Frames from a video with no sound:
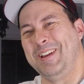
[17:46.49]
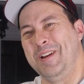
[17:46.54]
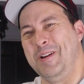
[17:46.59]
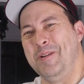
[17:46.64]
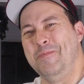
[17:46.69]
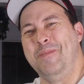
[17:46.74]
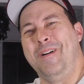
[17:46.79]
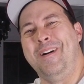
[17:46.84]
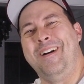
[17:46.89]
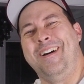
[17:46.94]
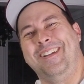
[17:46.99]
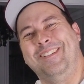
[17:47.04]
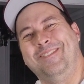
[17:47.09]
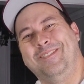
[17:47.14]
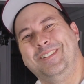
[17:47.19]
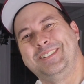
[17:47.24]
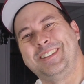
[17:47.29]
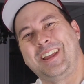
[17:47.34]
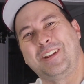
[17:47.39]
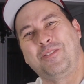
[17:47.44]
Come
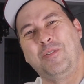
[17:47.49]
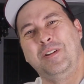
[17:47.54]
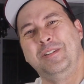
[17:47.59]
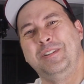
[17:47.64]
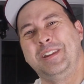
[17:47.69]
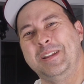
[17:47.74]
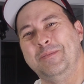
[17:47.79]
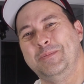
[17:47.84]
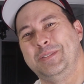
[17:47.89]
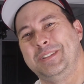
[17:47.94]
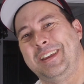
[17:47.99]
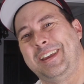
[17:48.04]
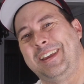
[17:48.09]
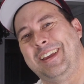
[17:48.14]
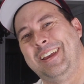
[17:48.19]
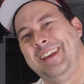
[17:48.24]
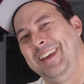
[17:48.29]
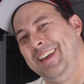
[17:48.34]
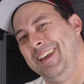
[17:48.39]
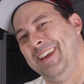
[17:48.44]
on, it's like Run
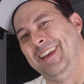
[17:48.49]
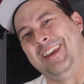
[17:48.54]
DMC.